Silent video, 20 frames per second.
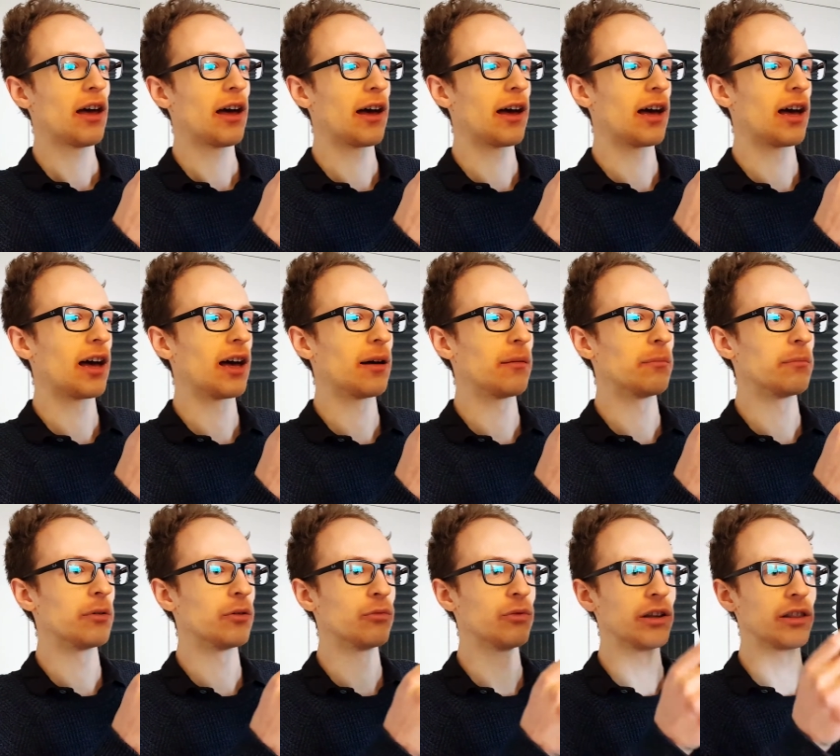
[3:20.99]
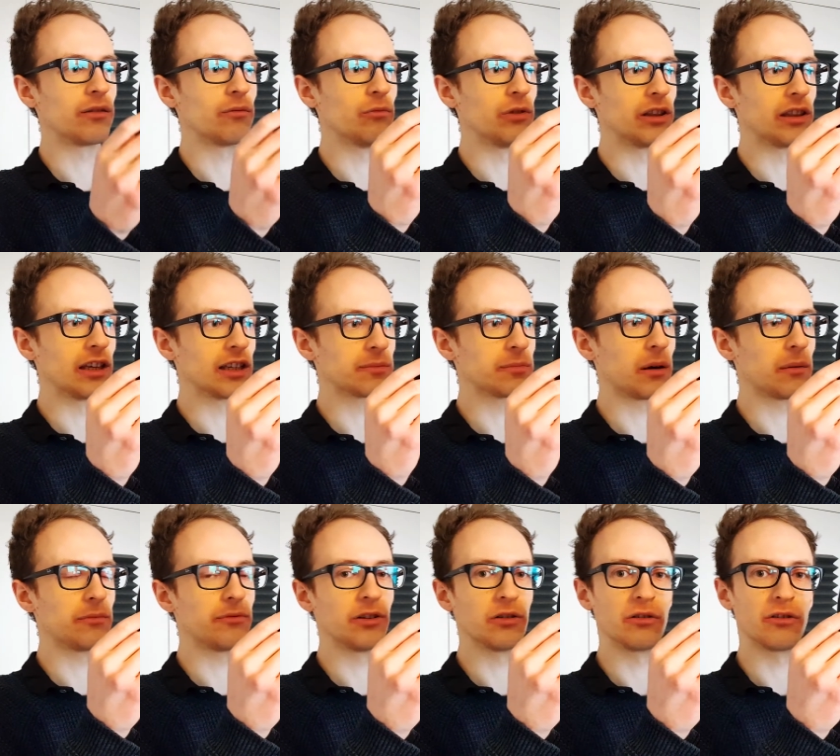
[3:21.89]
Um, but with with this
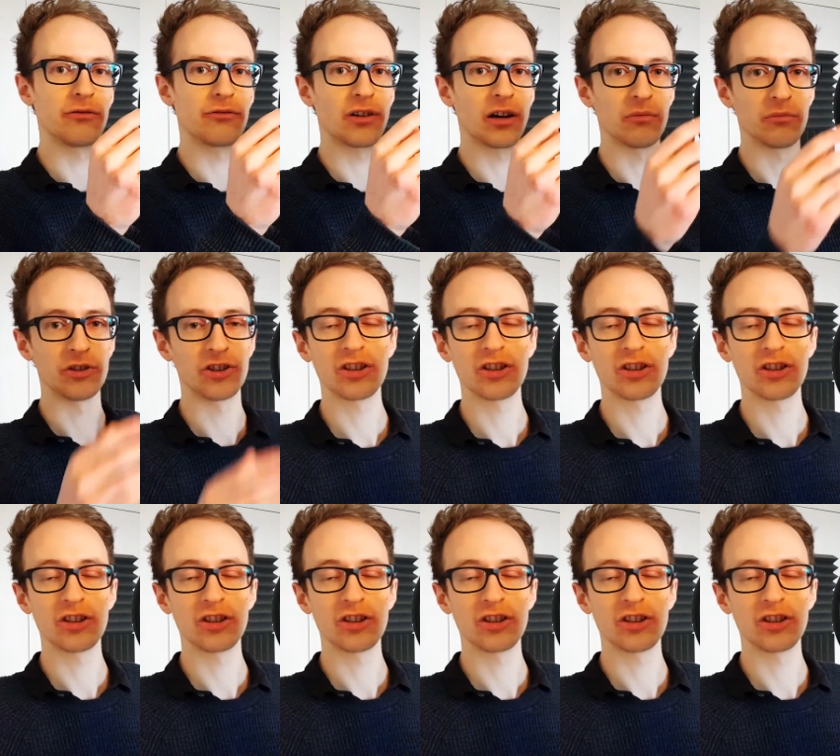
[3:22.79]
pop filter in front,